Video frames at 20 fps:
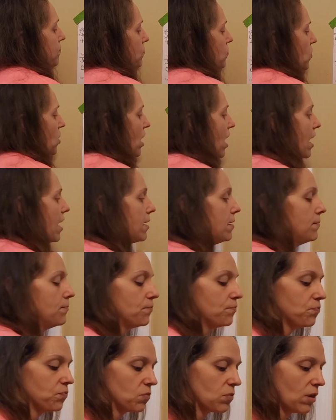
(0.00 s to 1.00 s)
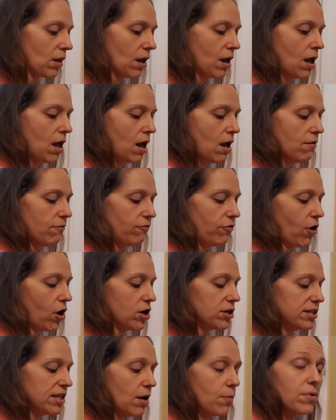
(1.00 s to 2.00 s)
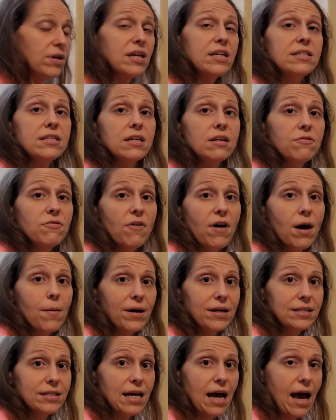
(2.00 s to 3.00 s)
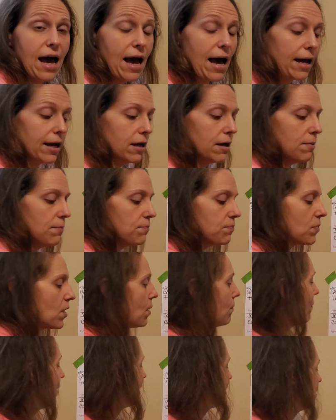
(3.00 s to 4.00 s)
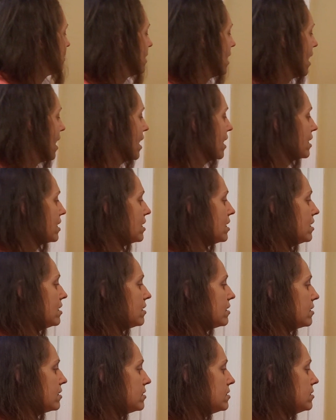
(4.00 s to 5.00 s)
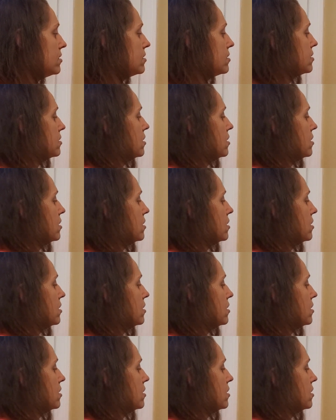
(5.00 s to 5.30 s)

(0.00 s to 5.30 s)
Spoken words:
Okay? First, I'm going to identify my tag. My tag is